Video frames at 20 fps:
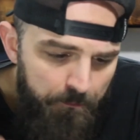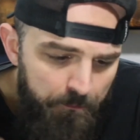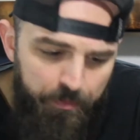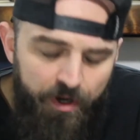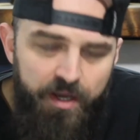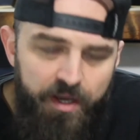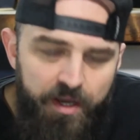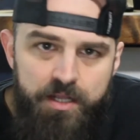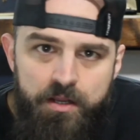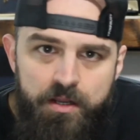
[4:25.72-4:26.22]

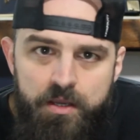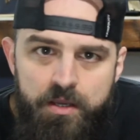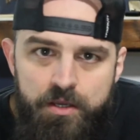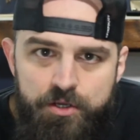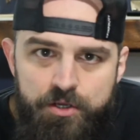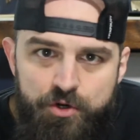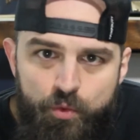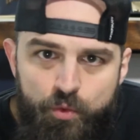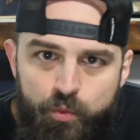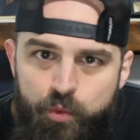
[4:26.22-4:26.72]
But
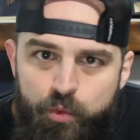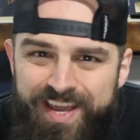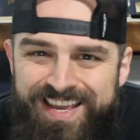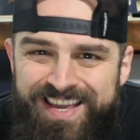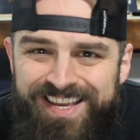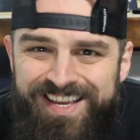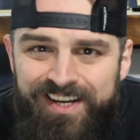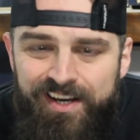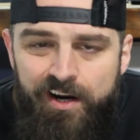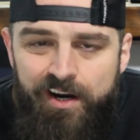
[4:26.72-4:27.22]

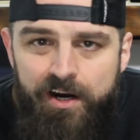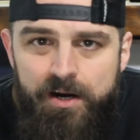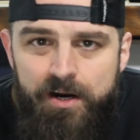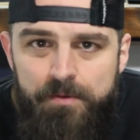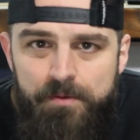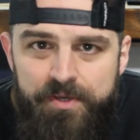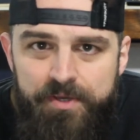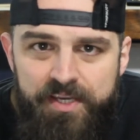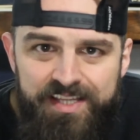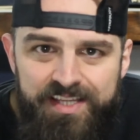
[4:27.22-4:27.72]
waking
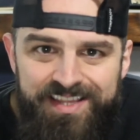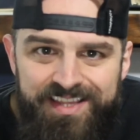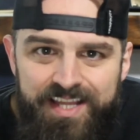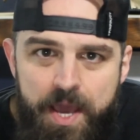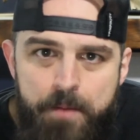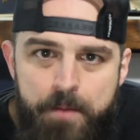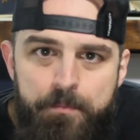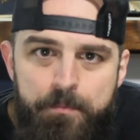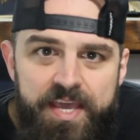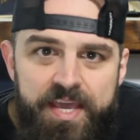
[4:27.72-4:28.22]
up in
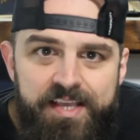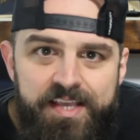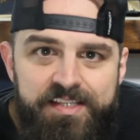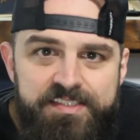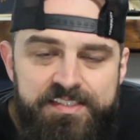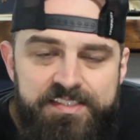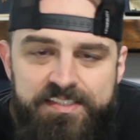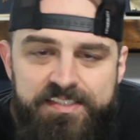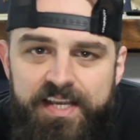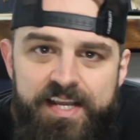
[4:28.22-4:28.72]
that
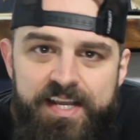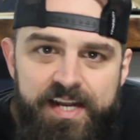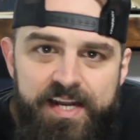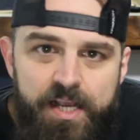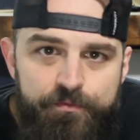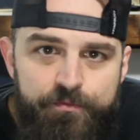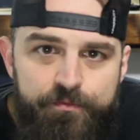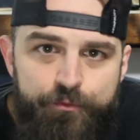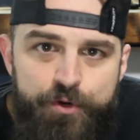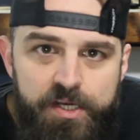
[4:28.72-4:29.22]
pain state
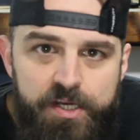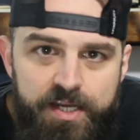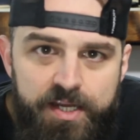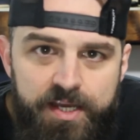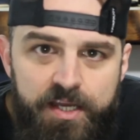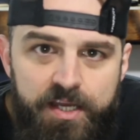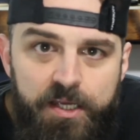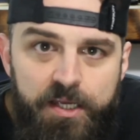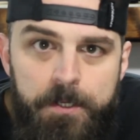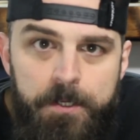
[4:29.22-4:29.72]
every
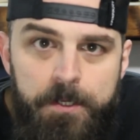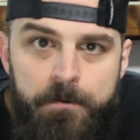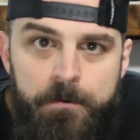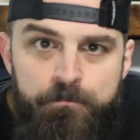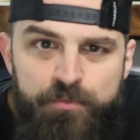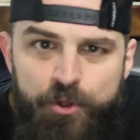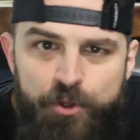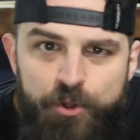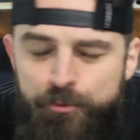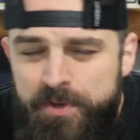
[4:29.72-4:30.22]
day,
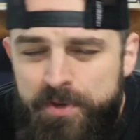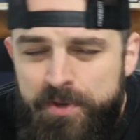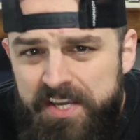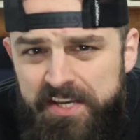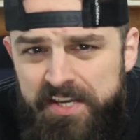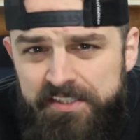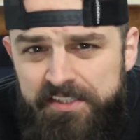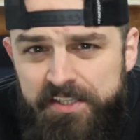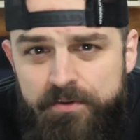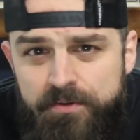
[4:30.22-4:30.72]
it'd
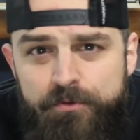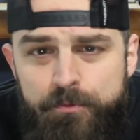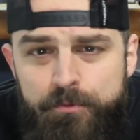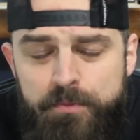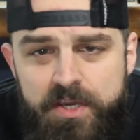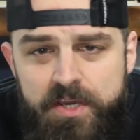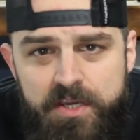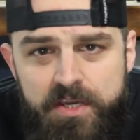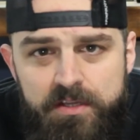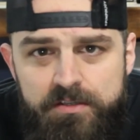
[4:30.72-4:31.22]
be easy for
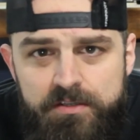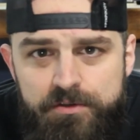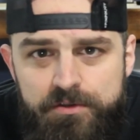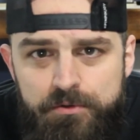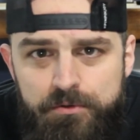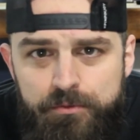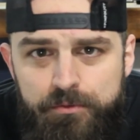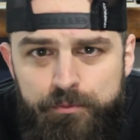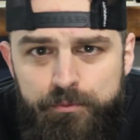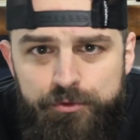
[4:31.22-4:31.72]
me
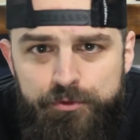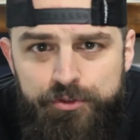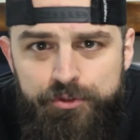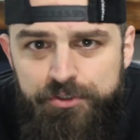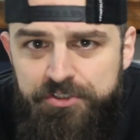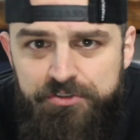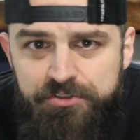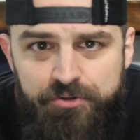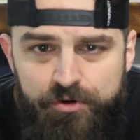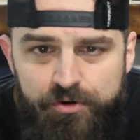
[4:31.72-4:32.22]
to
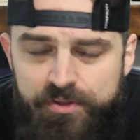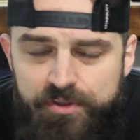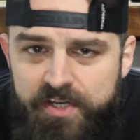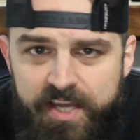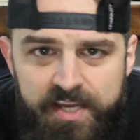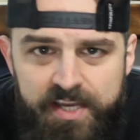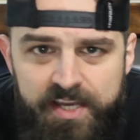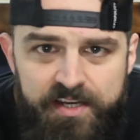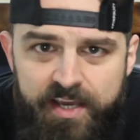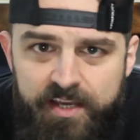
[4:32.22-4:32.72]
just start the
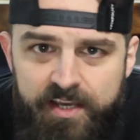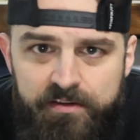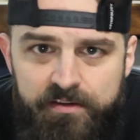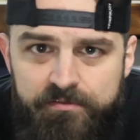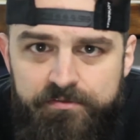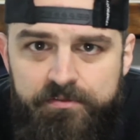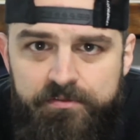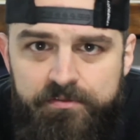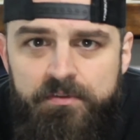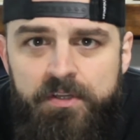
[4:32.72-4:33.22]
day
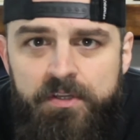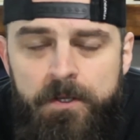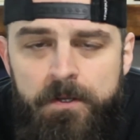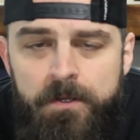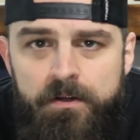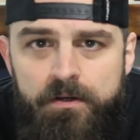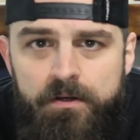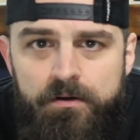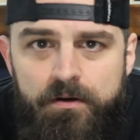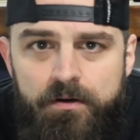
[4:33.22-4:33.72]
negative,
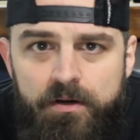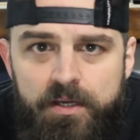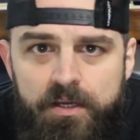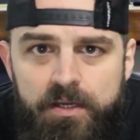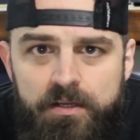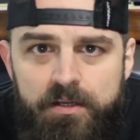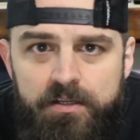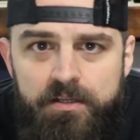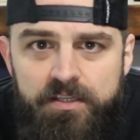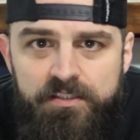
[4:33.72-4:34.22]

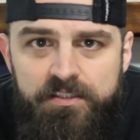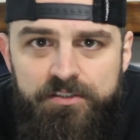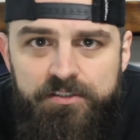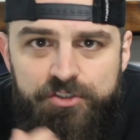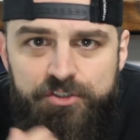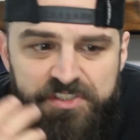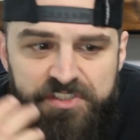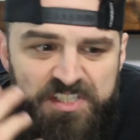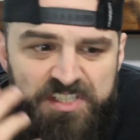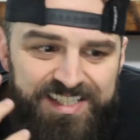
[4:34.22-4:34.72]
right? And
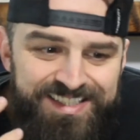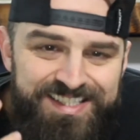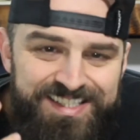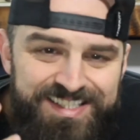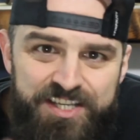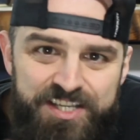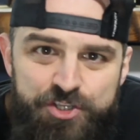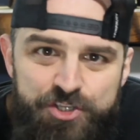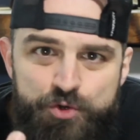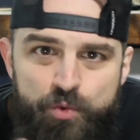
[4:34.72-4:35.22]
just
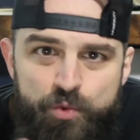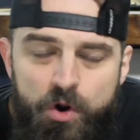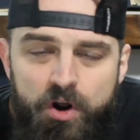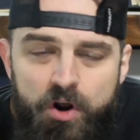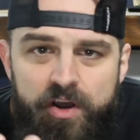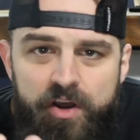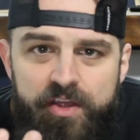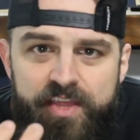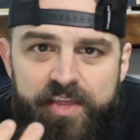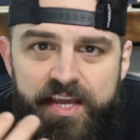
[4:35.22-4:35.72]
continue
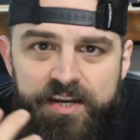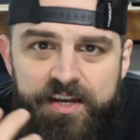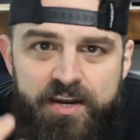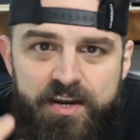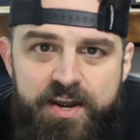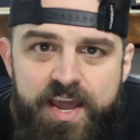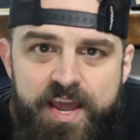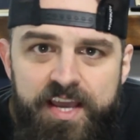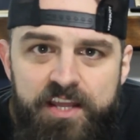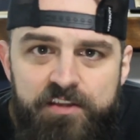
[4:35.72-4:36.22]
on that
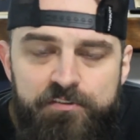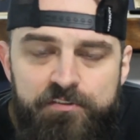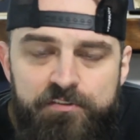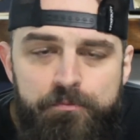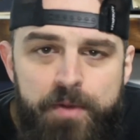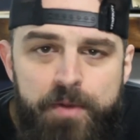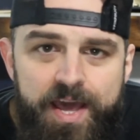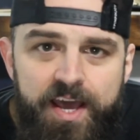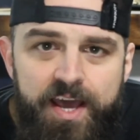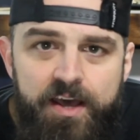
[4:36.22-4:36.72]

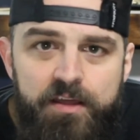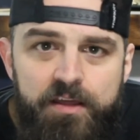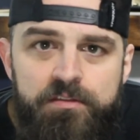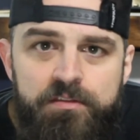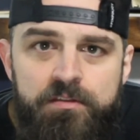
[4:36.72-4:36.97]
negative path.